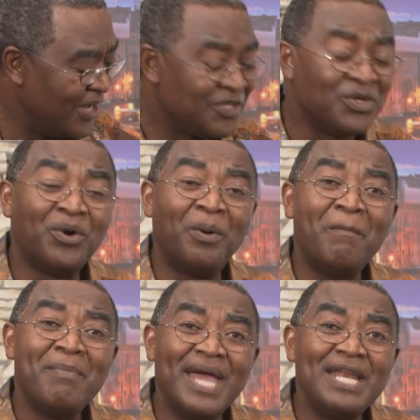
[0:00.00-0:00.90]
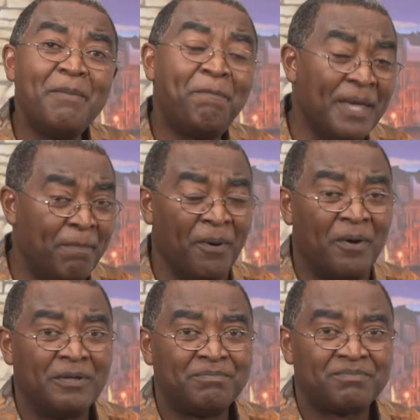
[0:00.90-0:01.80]
To many
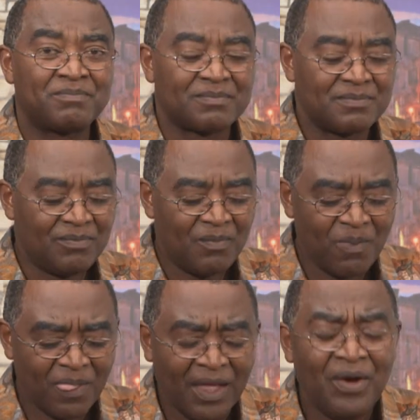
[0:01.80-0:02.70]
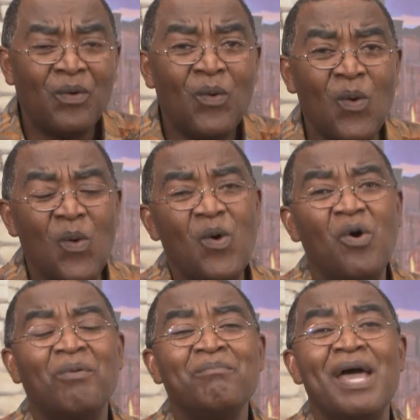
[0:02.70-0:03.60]
people
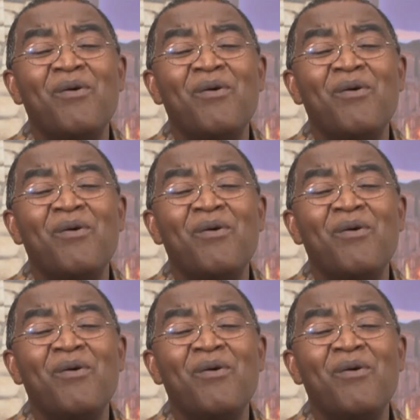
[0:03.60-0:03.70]
who may